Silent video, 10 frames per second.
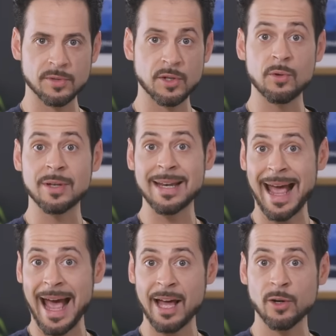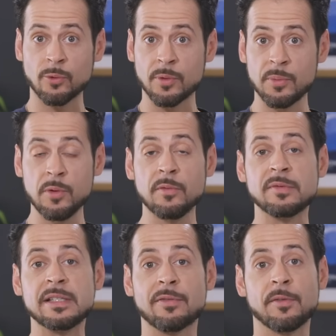So you can add or
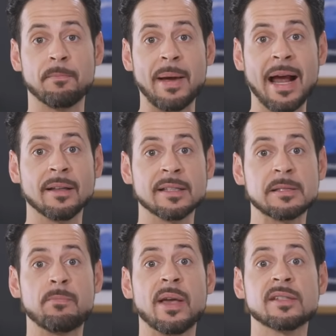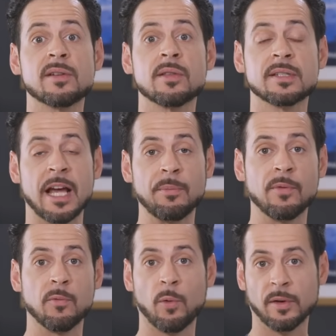remove different palettes based on the type
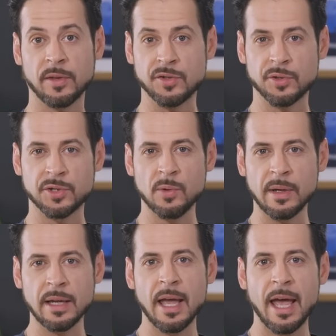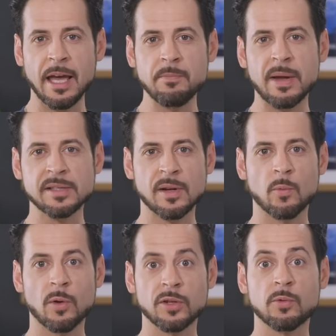of work that you're doing and based
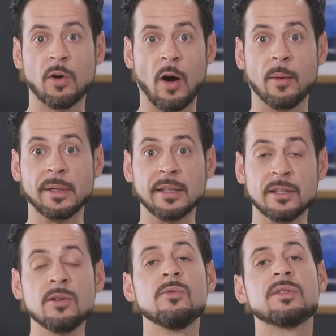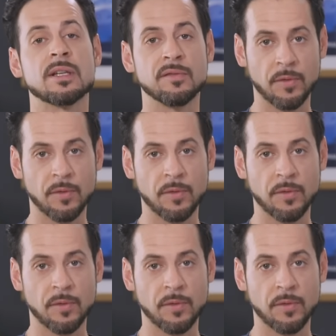on what you commonly use in